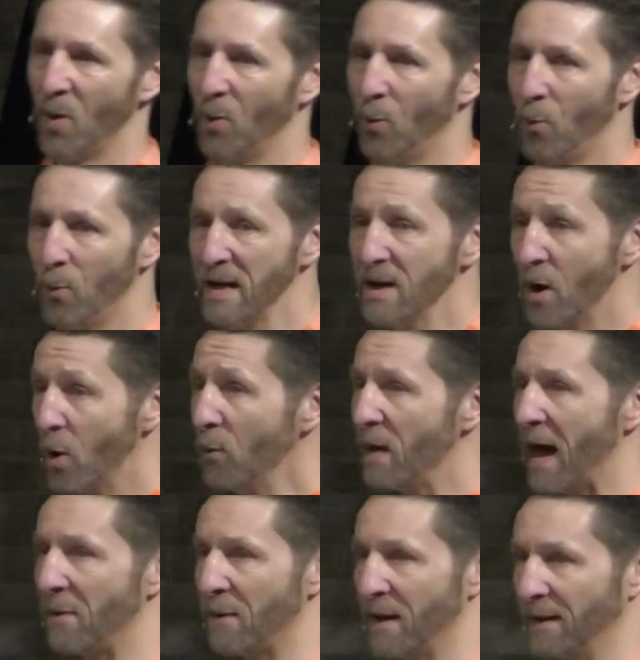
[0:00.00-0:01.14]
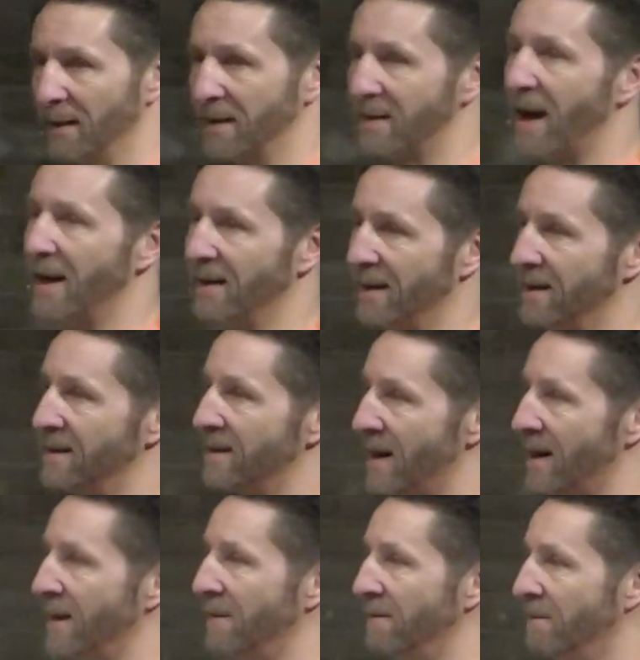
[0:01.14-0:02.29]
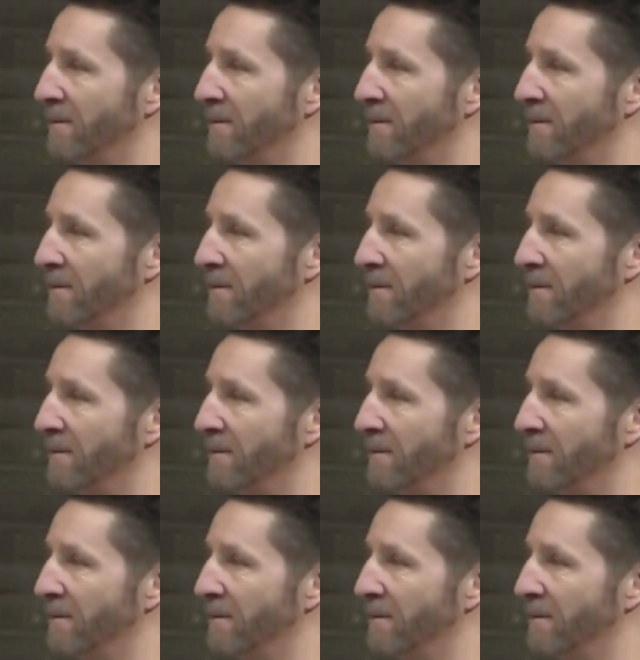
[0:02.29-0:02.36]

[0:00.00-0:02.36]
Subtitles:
We know that thing that's hiding inside.